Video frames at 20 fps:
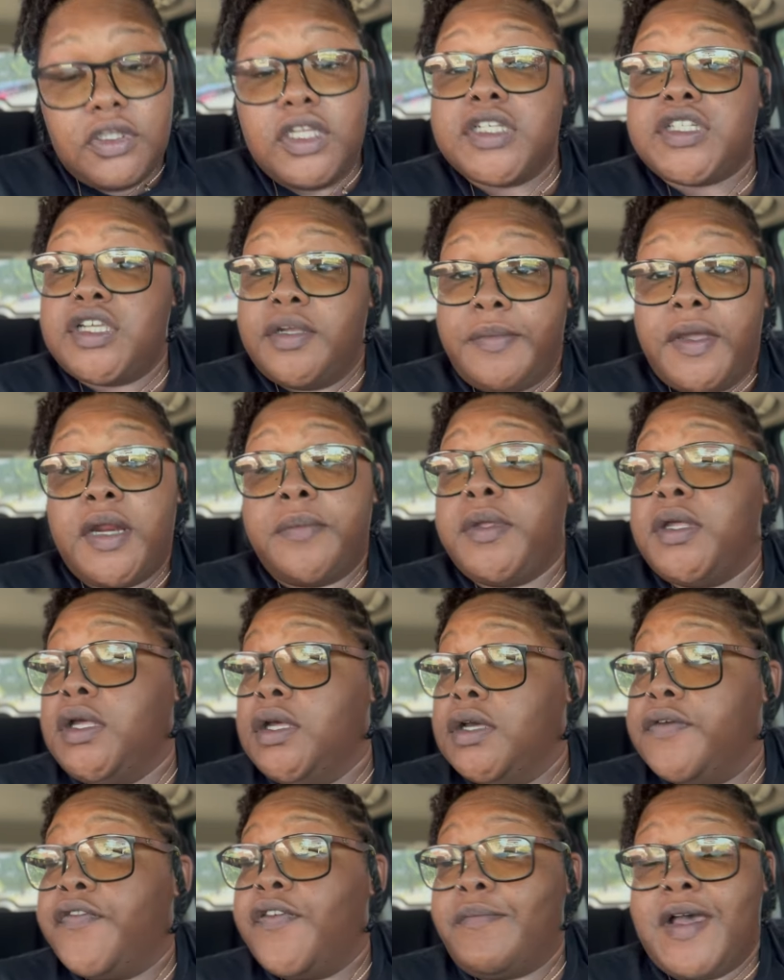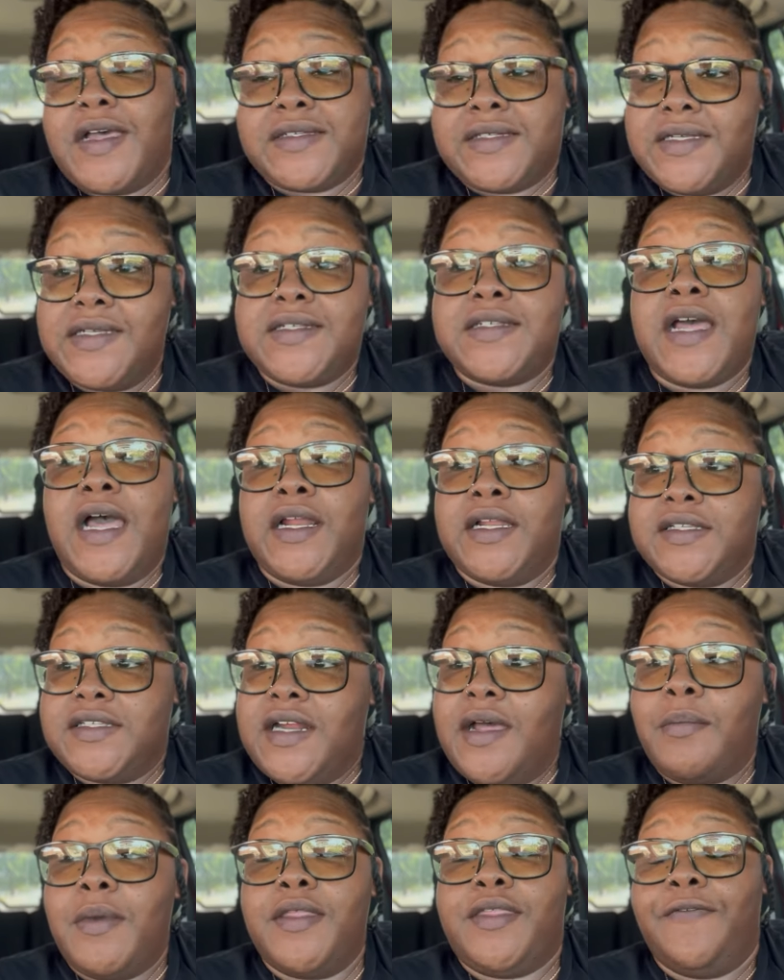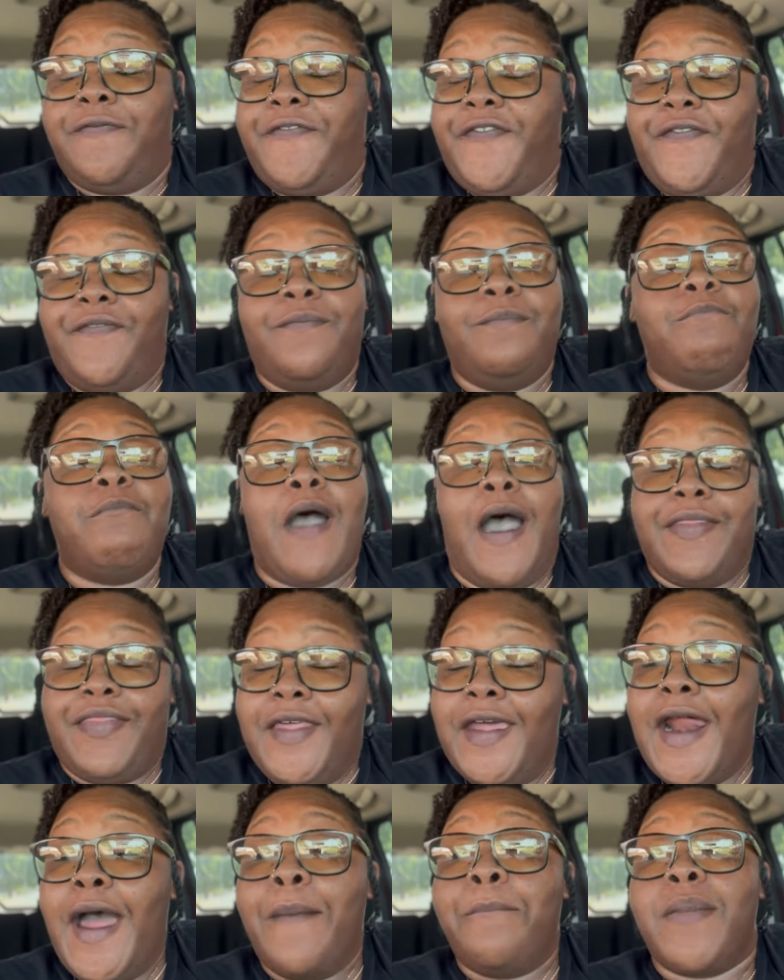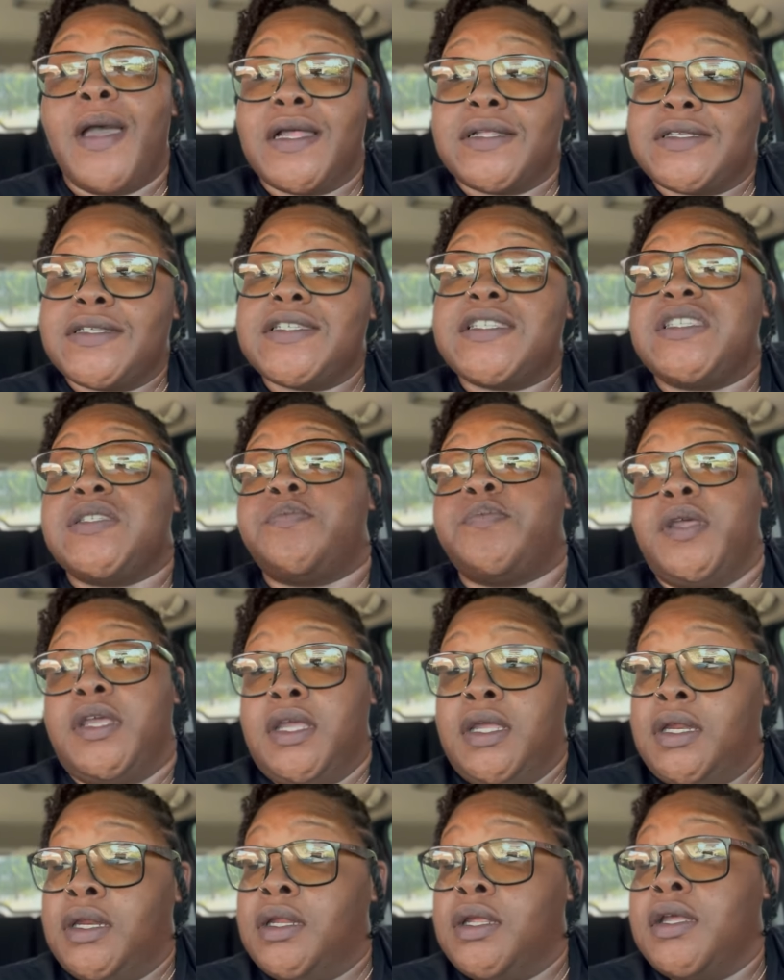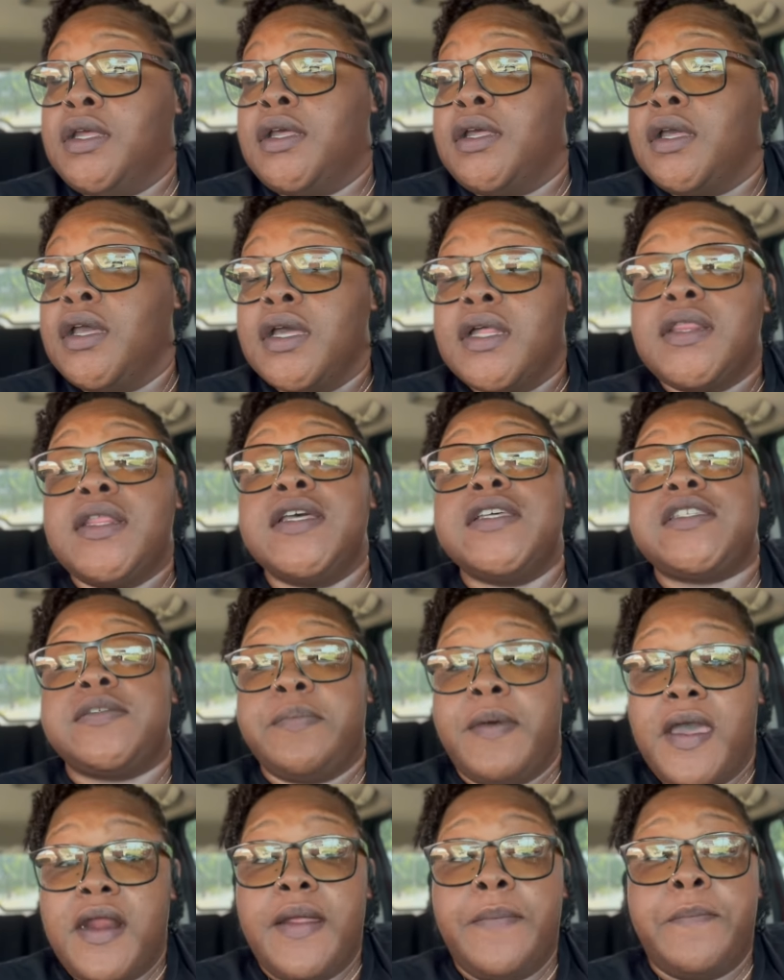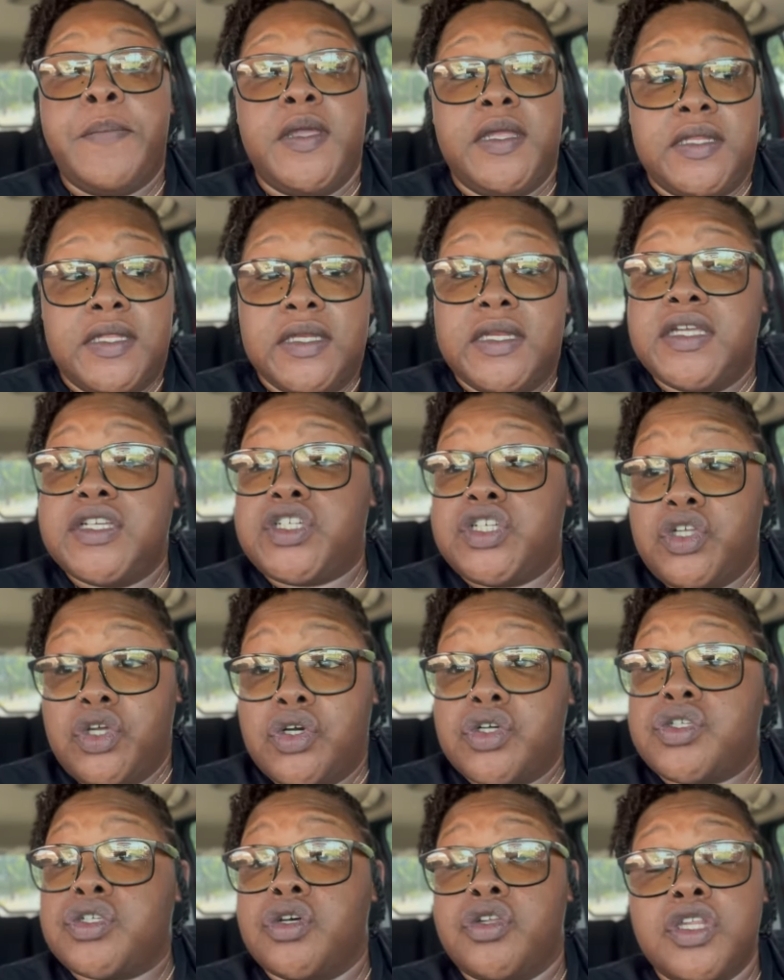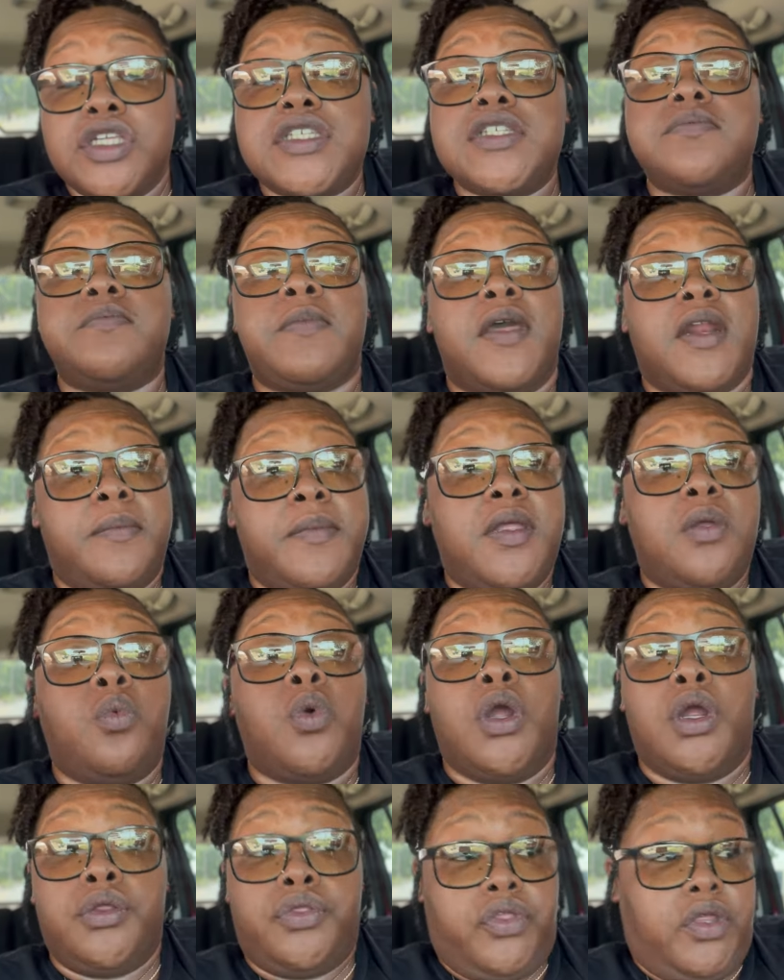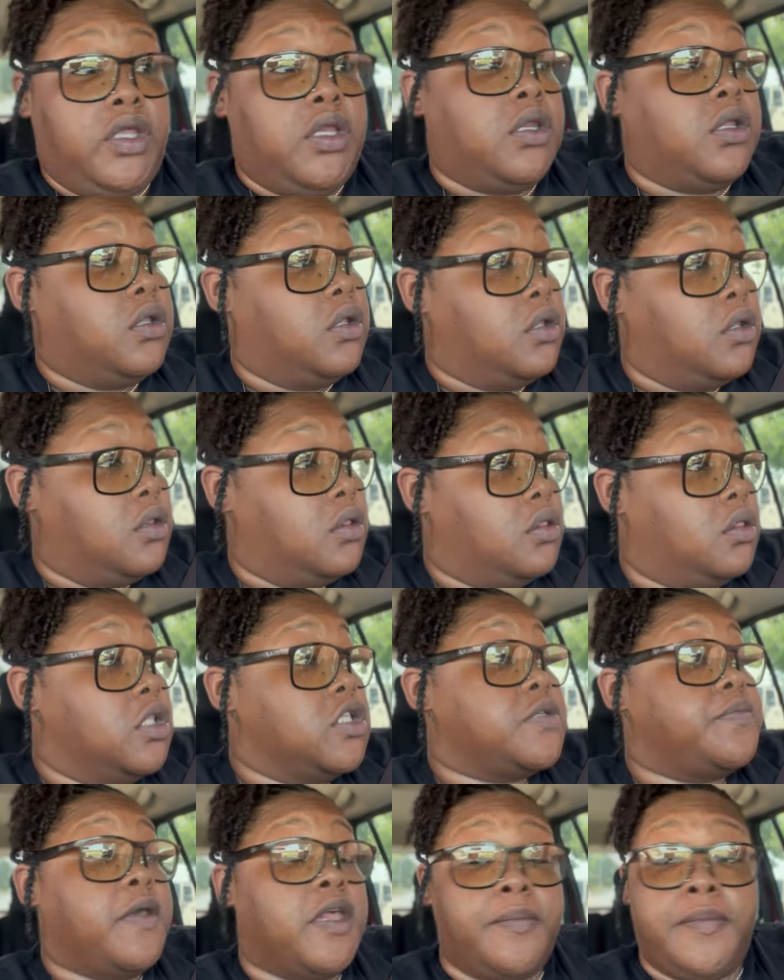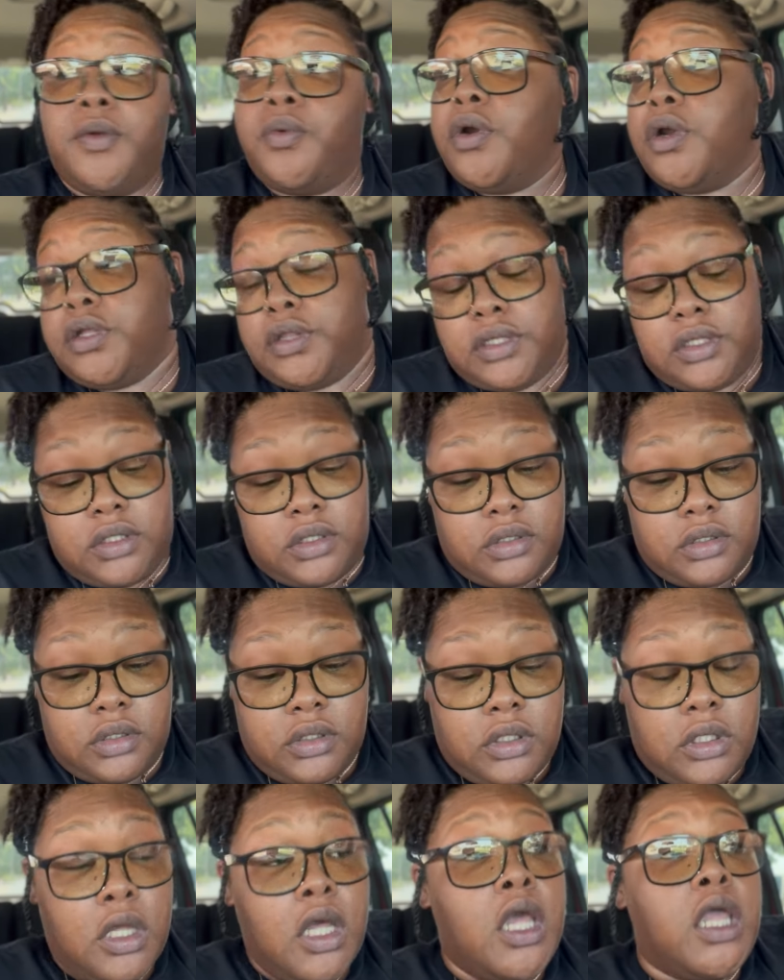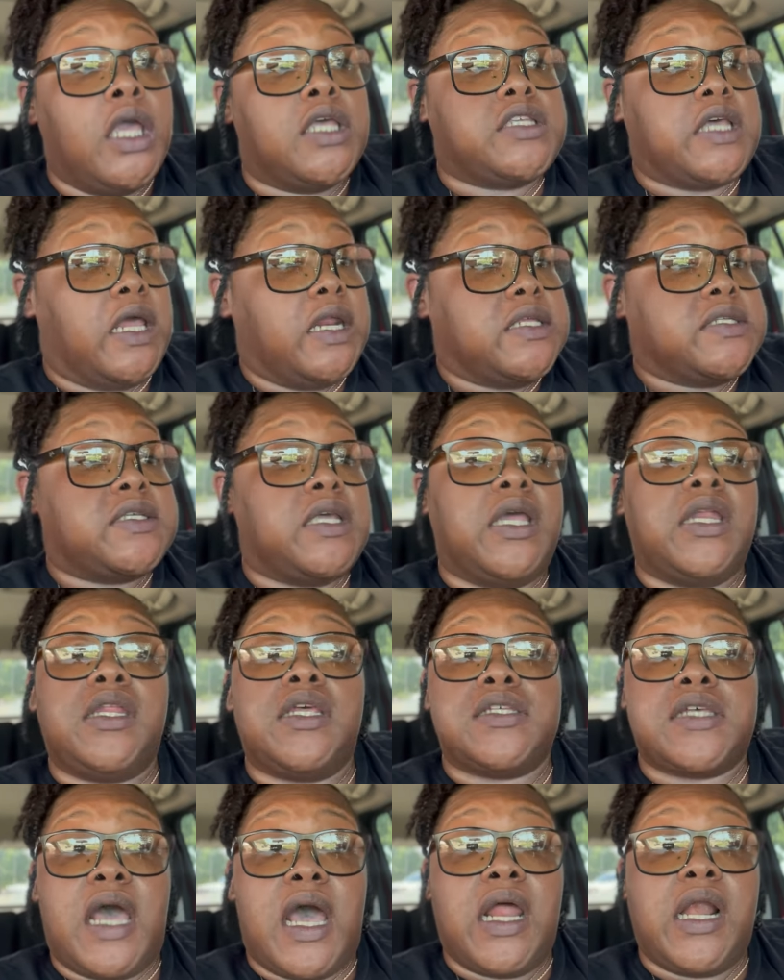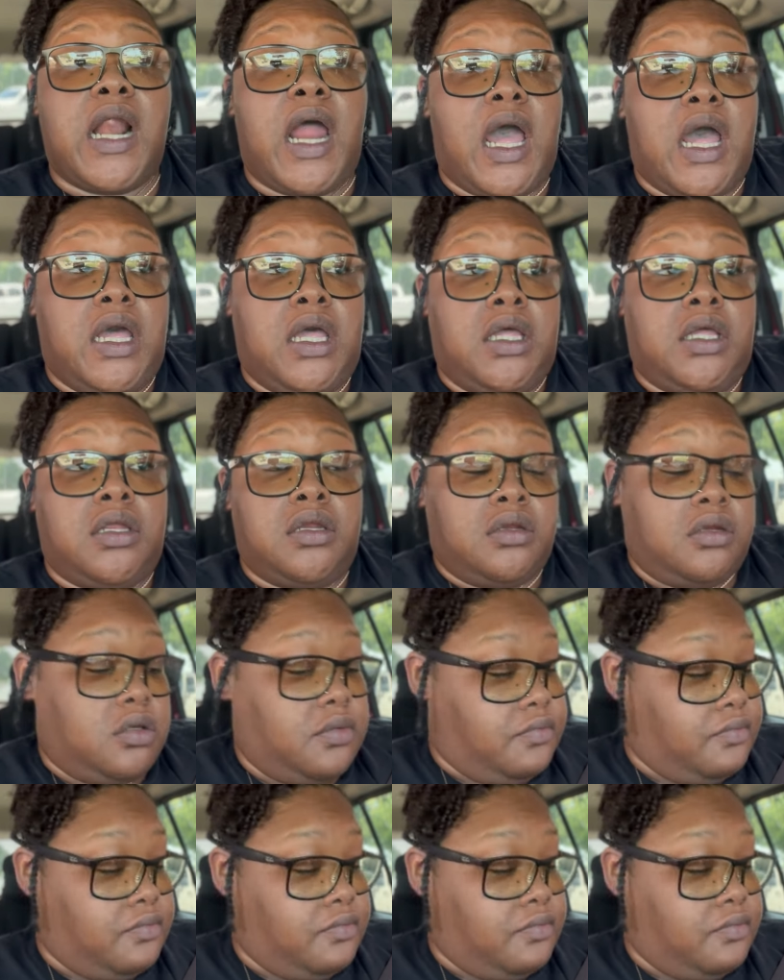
this shit better be good for my six dollars that I'm about to spend. This better be delicious. So This is better be worth it. This better be worth it. Cause I didn't set in this hotline.